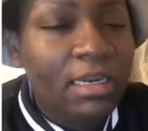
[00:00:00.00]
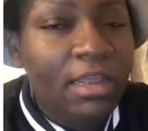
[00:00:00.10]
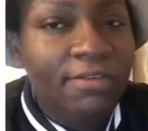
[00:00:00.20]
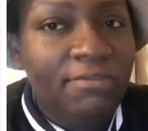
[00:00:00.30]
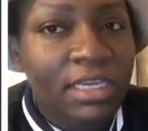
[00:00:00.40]

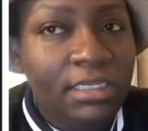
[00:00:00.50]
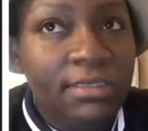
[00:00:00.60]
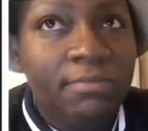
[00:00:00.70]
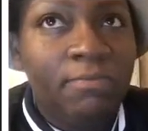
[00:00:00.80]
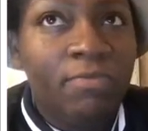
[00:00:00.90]
another
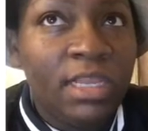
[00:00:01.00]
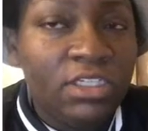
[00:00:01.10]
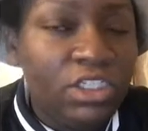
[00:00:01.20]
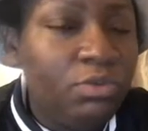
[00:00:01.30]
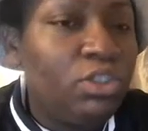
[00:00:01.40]
victim.
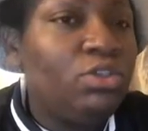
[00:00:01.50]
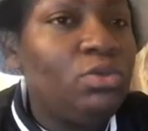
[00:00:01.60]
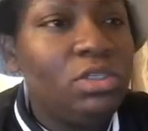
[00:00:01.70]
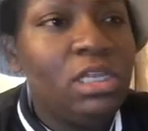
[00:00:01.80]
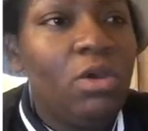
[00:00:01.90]
She was too
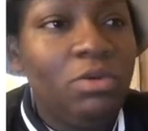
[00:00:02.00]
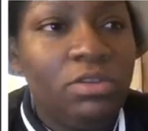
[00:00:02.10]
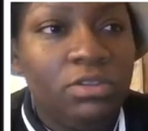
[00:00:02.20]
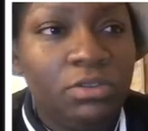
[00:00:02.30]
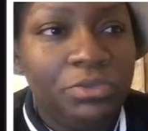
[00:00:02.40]
slow with
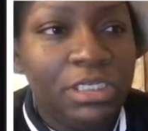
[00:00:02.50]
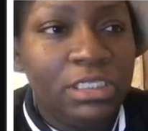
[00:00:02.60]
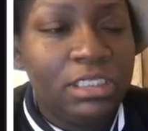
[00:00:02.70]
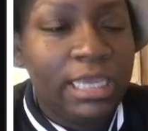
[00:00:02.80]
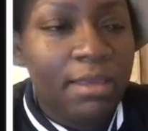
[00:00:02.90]
the syringe
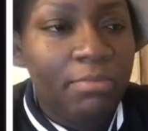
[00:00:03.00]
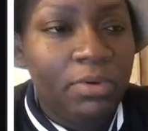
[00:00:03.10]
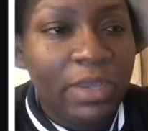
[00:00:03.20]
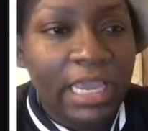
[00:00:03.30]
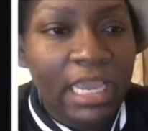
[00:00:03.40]

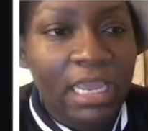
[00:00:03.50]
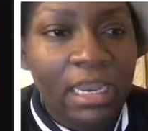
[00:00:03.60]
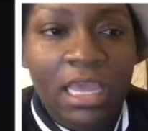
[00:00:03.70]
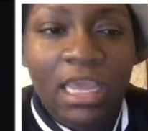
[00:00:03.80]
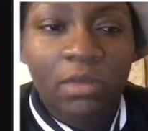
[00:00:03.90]
sample, and
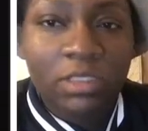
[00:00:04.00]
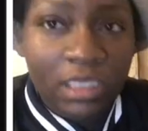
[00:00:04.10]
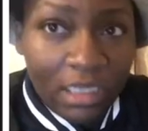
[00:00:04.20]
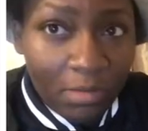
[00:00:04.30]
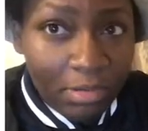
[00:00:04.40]
it was a
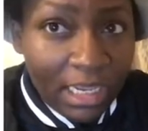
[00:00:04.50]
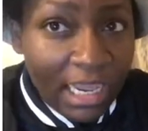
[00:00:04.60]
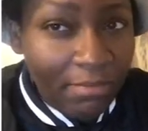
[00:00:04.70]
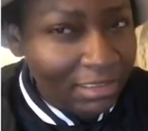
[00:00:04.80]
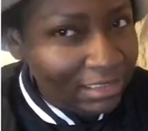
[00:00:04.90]
good
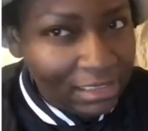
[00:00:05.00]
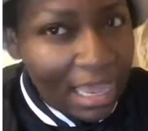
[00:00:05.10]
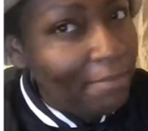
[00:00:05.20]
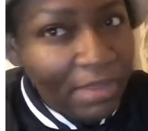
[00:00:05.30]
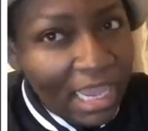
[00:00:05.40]
plan but sloppy